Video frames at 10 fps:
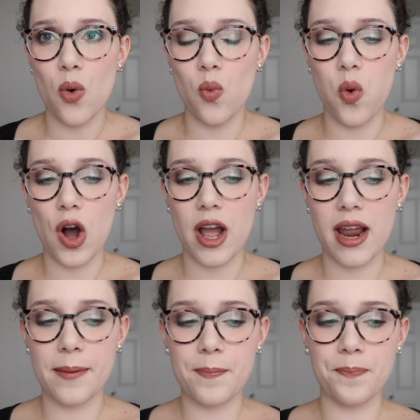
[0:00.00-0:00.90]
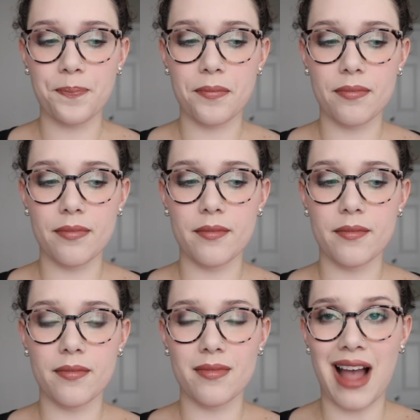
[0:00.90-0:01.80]
what
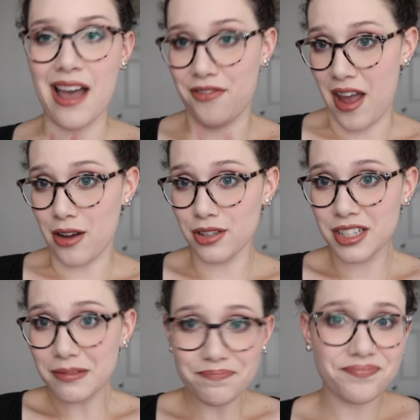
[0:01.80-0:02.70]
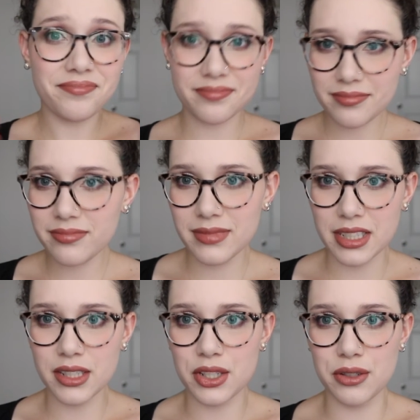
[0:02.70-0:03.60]
I found
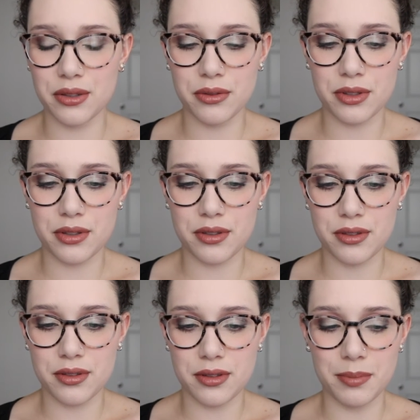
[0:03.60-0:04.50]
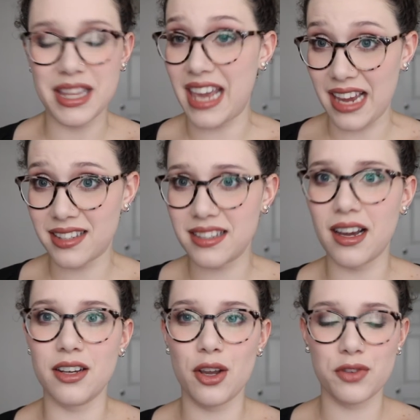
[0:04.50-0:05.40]
to be the case.
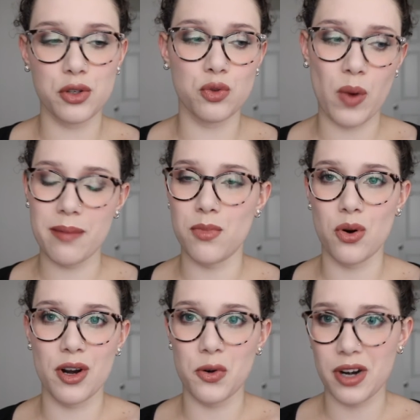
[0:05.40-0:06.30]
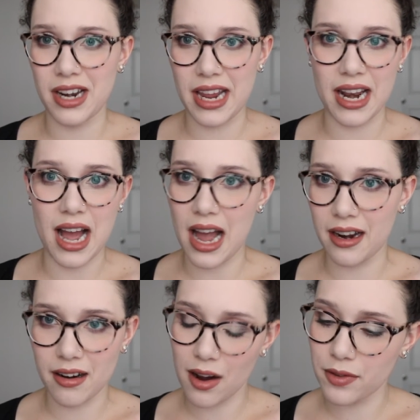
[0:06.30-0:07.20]
You have to use way more in order to get a
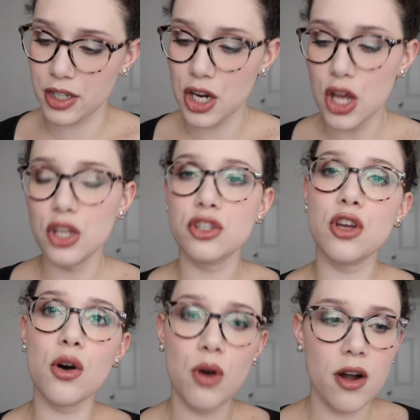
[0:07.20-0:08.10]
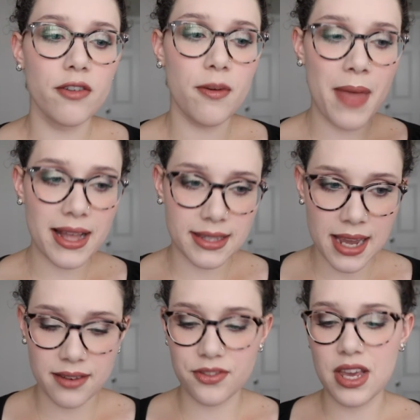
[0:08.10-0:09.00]
higher coverage. So from that
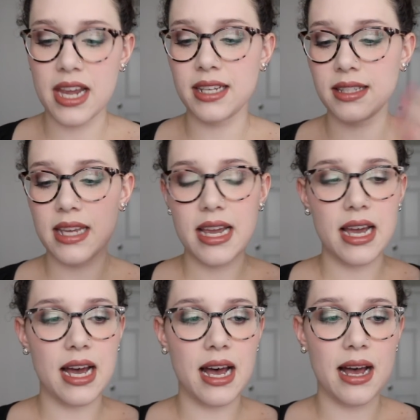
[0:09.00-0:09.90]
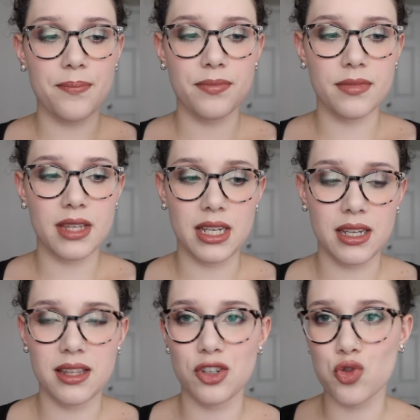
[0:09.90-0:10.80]
side of things,
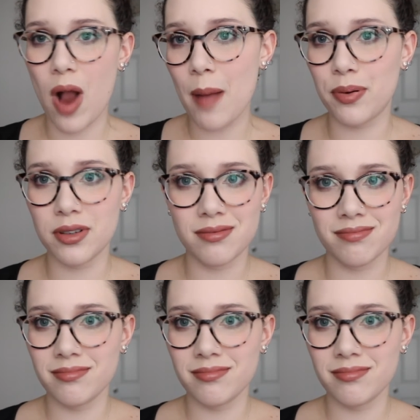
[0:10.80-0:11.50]
the drop